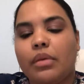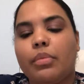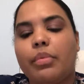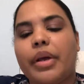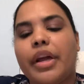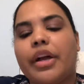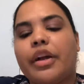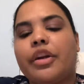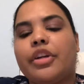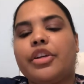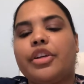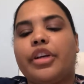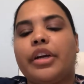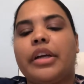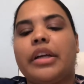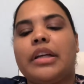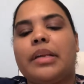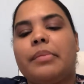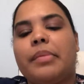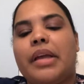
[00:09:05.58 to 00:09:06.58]
where you're
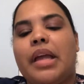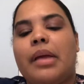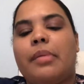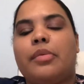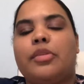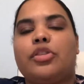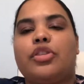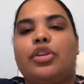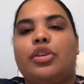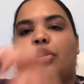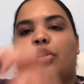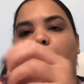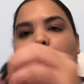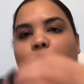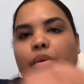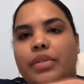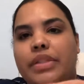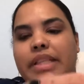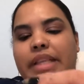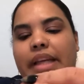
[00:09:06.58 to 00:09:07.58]
going to be able to
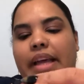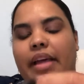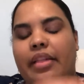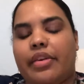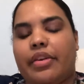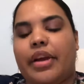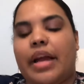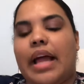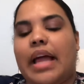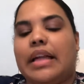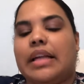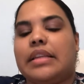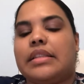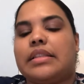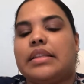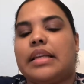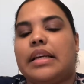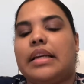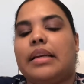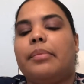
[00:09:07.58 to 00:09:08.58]
grow together, and
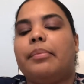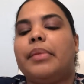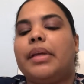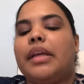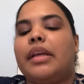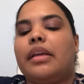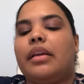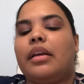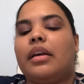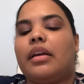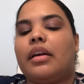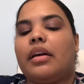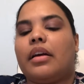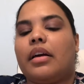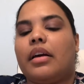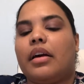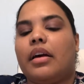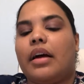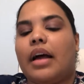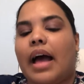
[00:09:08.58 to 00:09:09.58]
it's going to be
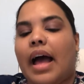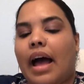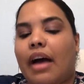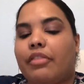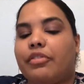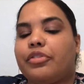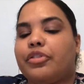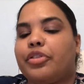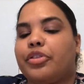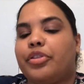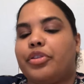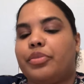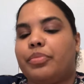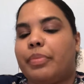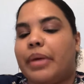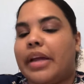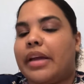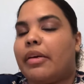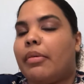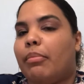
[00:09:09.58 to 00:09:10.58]
after you
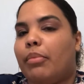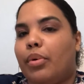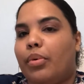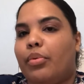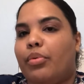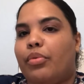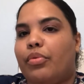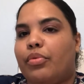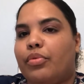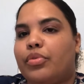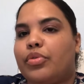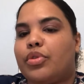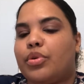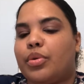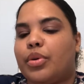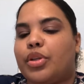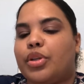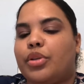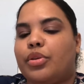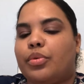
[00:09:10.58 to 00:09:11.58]
make a move
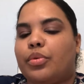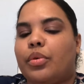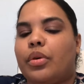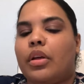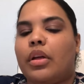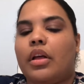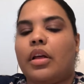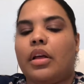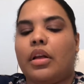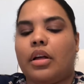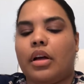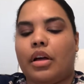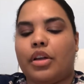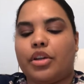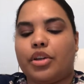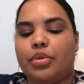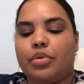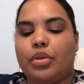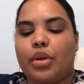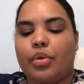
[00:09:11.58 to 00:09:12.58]
to a new
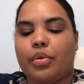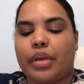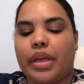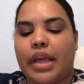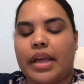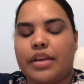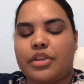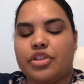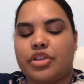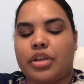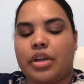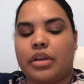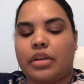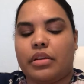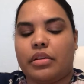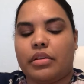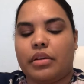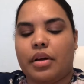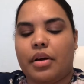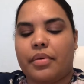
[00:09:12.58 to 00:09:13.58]

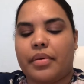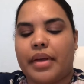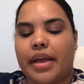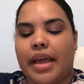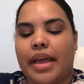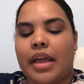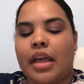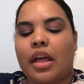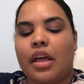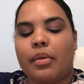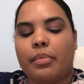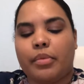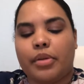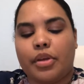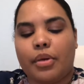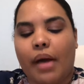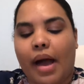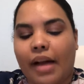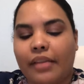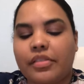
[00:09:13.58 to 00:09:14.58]
location, okay? But
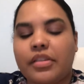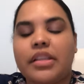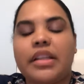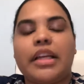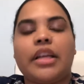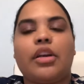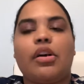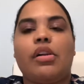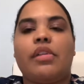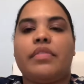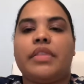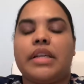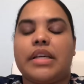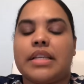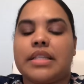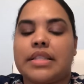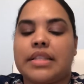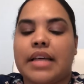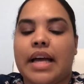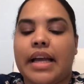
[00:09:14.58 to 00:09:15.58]
you have to let go of the
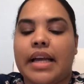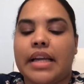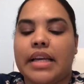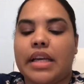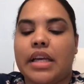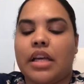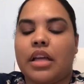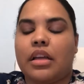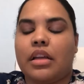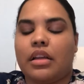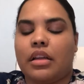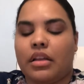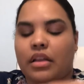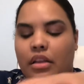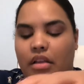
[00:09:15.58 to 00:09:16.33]
anxiety.